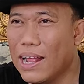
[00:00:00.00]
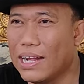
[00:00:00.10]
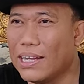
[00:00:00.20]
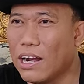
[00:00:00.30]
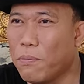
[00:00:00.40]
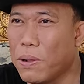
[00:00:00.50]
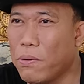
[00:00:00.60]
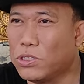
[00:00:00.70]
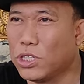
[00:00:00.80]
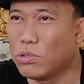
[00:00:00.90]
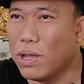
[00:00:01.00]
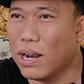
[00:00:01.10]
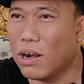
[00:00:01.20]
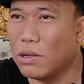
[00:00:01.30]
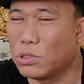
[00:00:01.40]
Ada rupa wujud
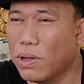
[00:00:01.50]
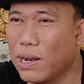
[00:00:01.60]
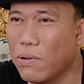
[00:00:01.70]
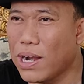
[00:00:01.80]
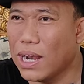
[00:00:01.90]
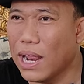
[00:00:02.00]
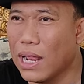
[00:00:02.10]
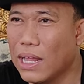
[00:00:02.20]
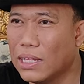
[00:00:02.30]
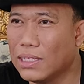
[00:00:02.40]
suara warna?